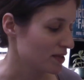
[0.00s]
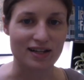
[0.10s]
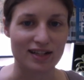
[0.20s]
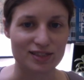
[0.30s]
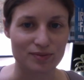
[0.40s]
I
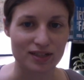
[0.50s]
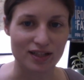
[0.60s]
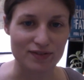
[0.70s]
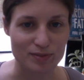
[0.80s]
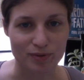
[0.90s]
actually really
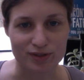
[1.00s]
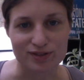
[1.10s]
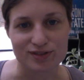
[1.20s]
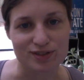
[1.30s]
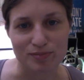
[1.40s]
love this book, so
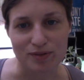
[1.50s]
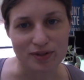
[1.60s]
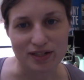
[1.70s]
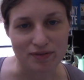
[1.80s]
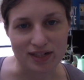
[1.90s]
this is me
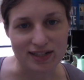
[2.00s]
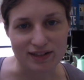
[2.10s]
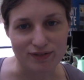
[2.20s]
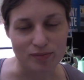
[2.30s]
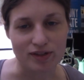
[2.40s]
rereading
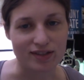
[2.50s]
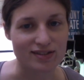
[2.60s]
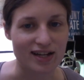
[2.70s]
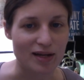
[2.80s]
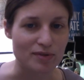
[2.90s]
it for a millionth time.